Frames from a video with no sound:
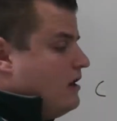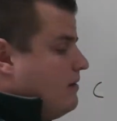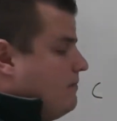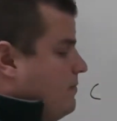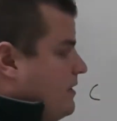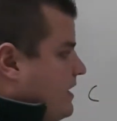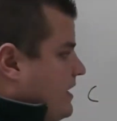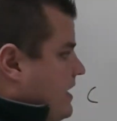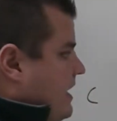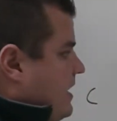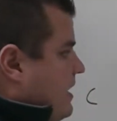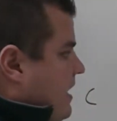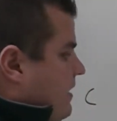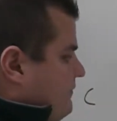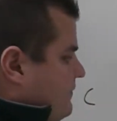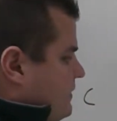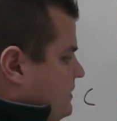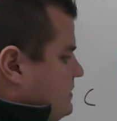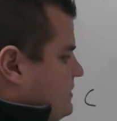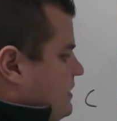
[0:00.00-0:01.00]
But again,
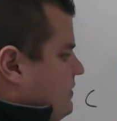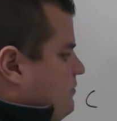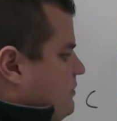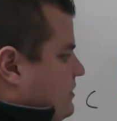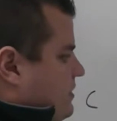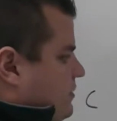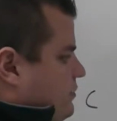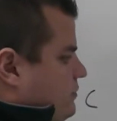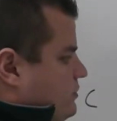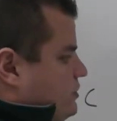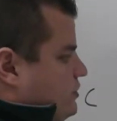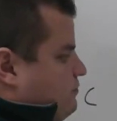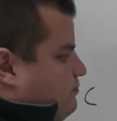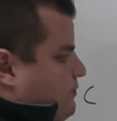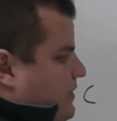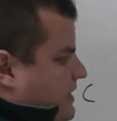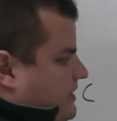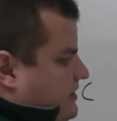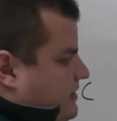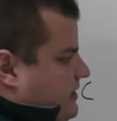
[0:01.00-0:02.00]
obviously, with the new
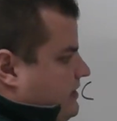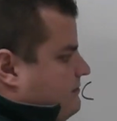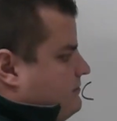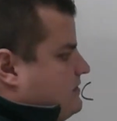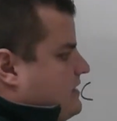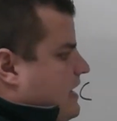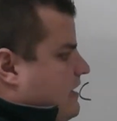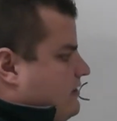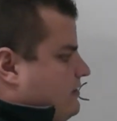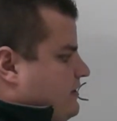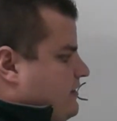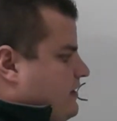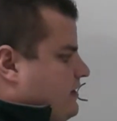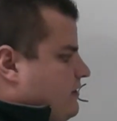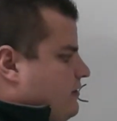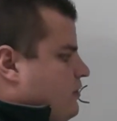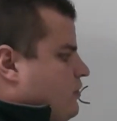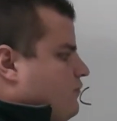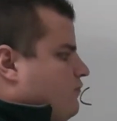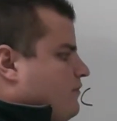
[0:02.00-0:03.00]
spread teams out
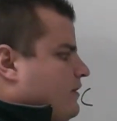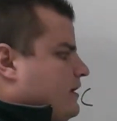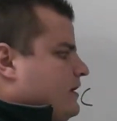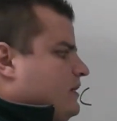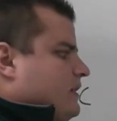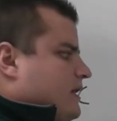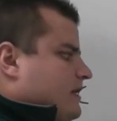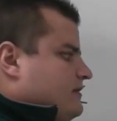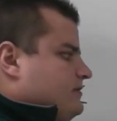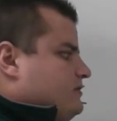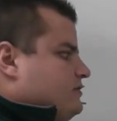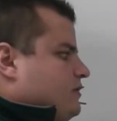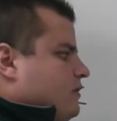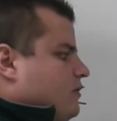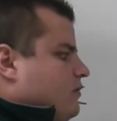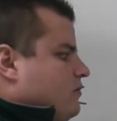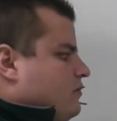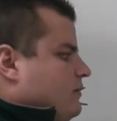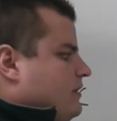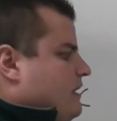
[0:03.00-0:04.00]
there running a lot of
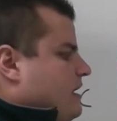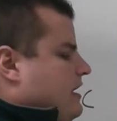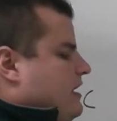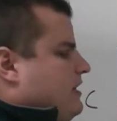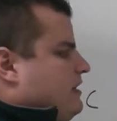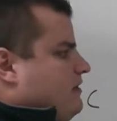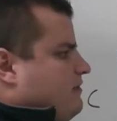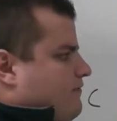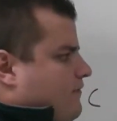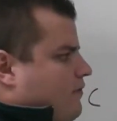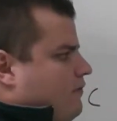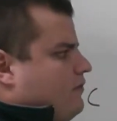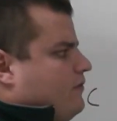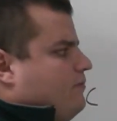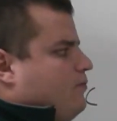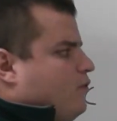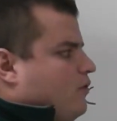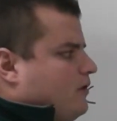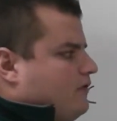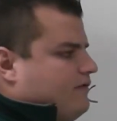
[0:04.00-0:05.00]
zone and throwing the
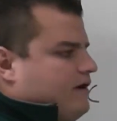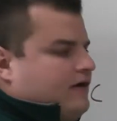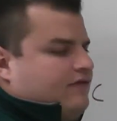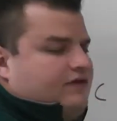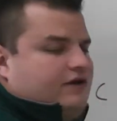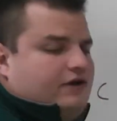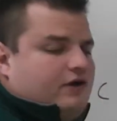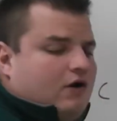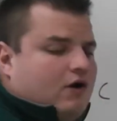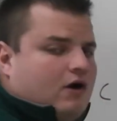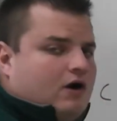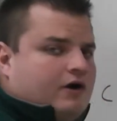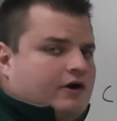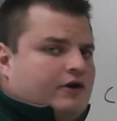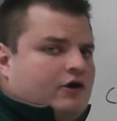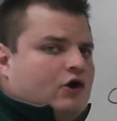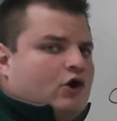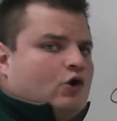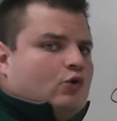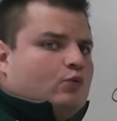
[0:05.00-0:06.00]
ball around the
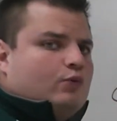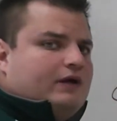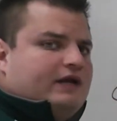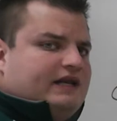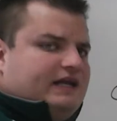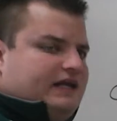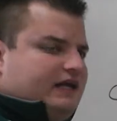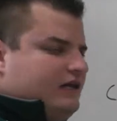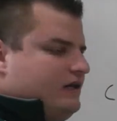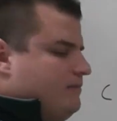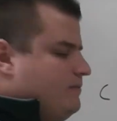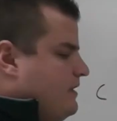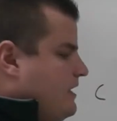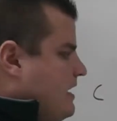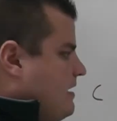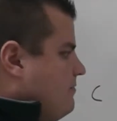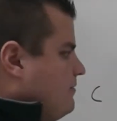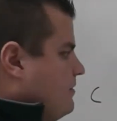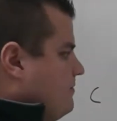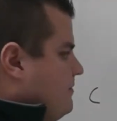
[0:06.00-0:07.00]
yard, we need to be
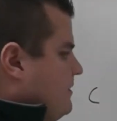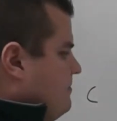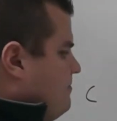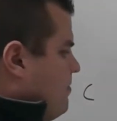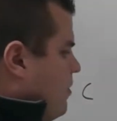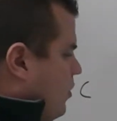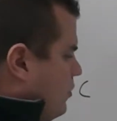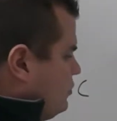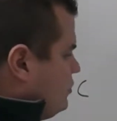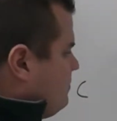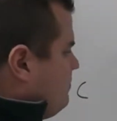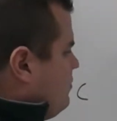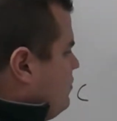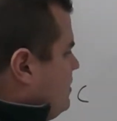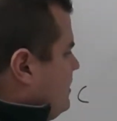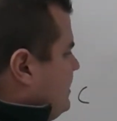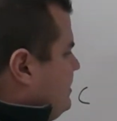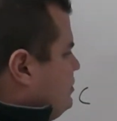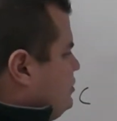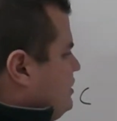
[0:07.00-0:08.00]
able to be
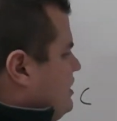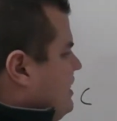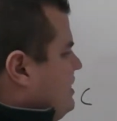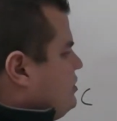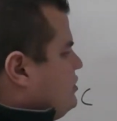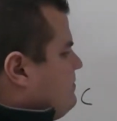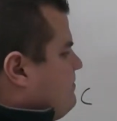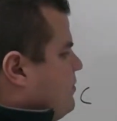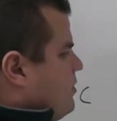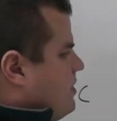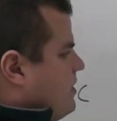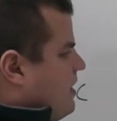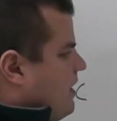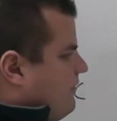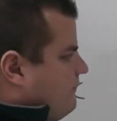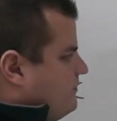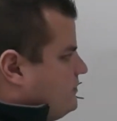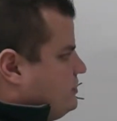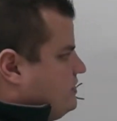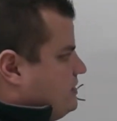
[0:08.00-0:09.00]
multiple and change up our
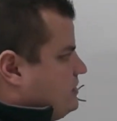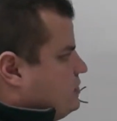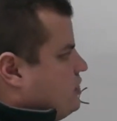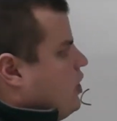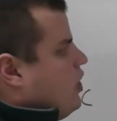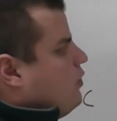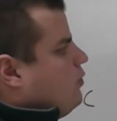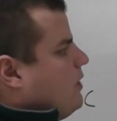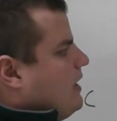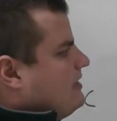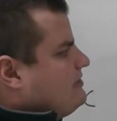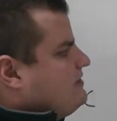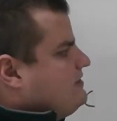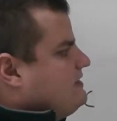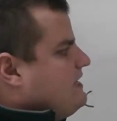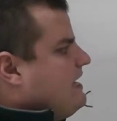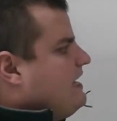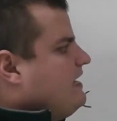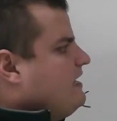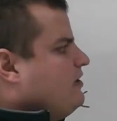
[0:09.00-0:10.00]
coverages while
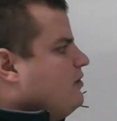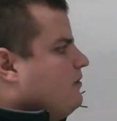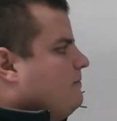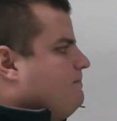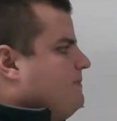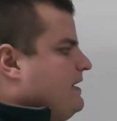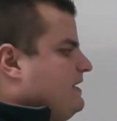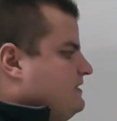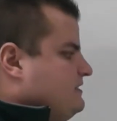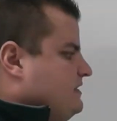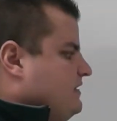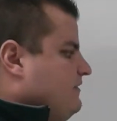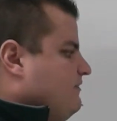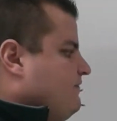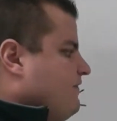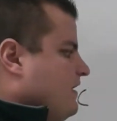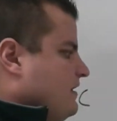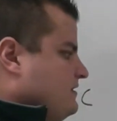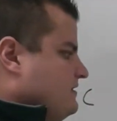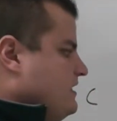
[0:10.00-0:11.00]
staying in our base
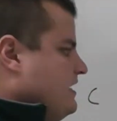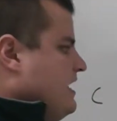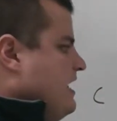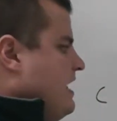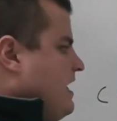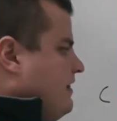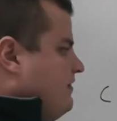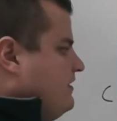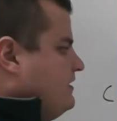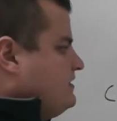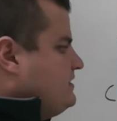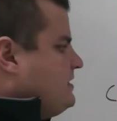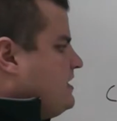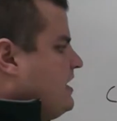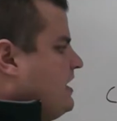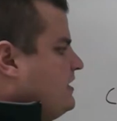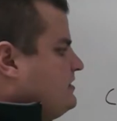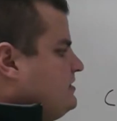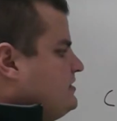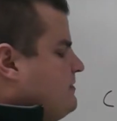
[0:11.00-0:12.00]
defense. And this
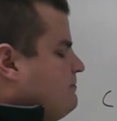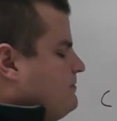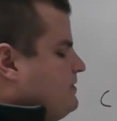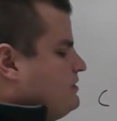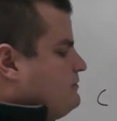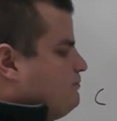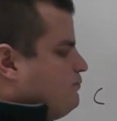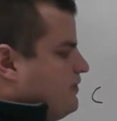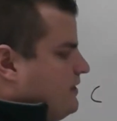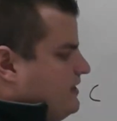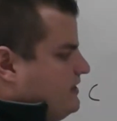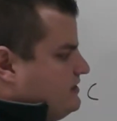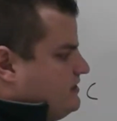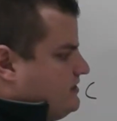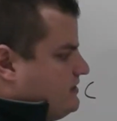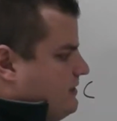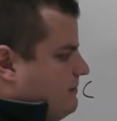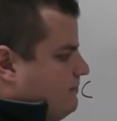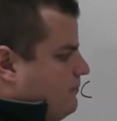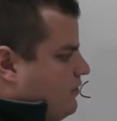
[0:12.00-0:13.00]
concept is pretty
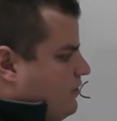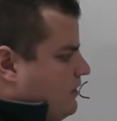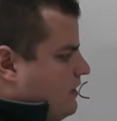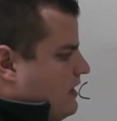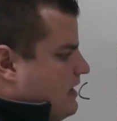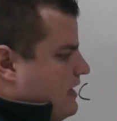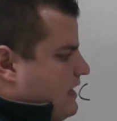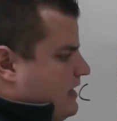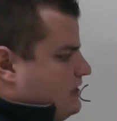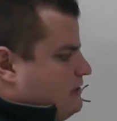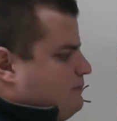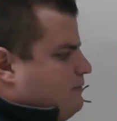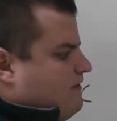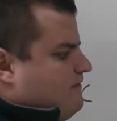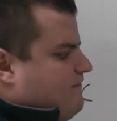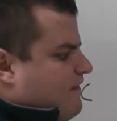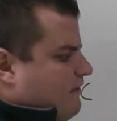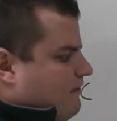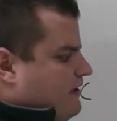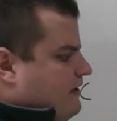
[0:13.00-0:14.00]
simple. It's
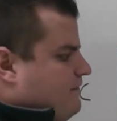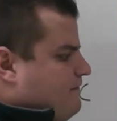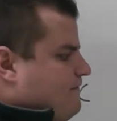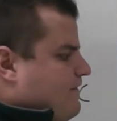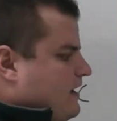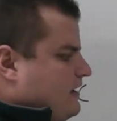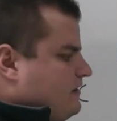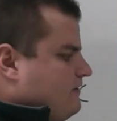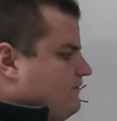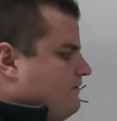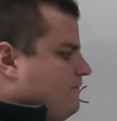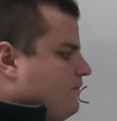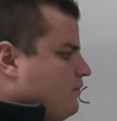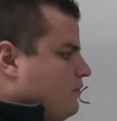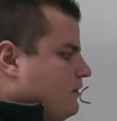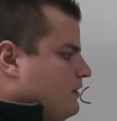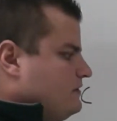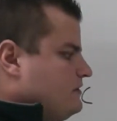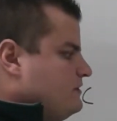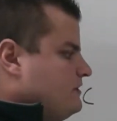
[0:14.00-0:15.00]
been very effective
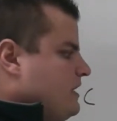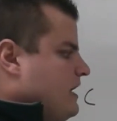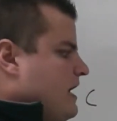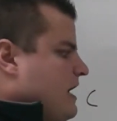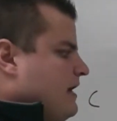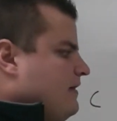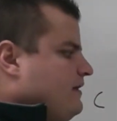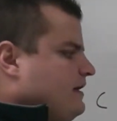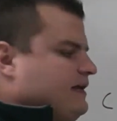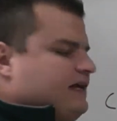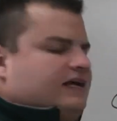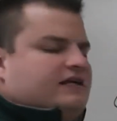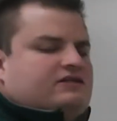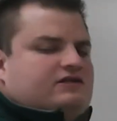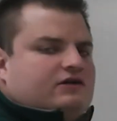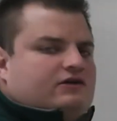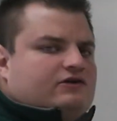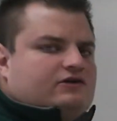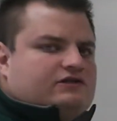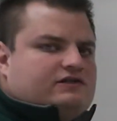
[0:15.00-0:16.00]
for us, and the kids
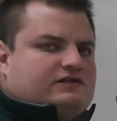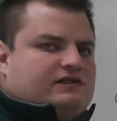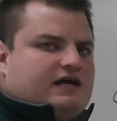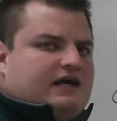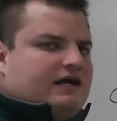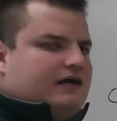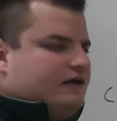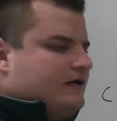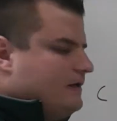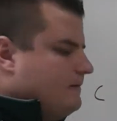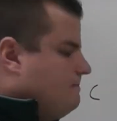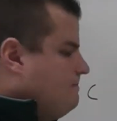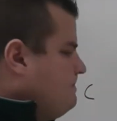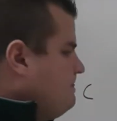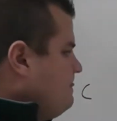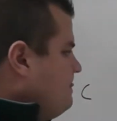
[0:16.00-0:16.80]
understand it.